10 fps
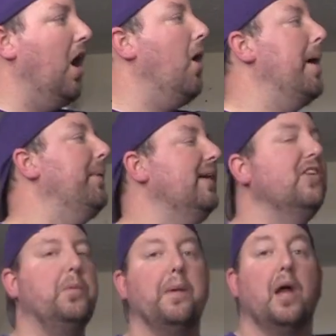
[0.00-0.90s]
oh, I paid
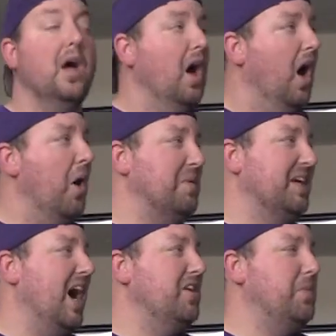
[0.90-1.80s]
this, people are like, oh my
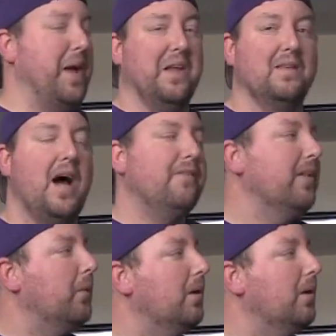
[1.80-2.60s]
God, you paid a lot for that.